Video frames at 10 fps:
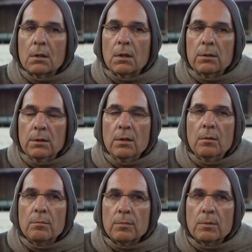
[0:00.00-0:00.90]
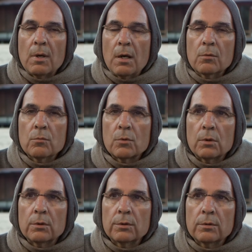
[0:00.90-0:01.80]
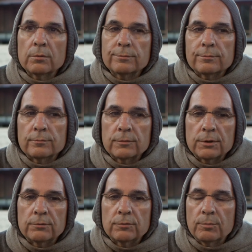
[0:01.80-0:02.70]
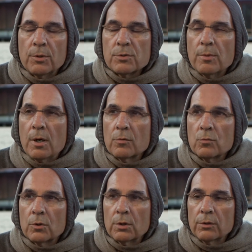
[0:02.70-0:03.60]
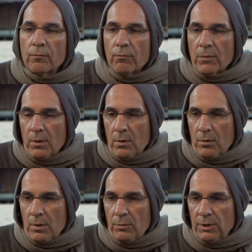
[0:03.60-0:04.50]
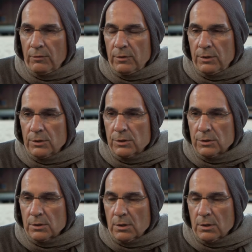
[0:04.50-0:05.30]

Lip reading: I think the modern world and even the postmodern world that we live in is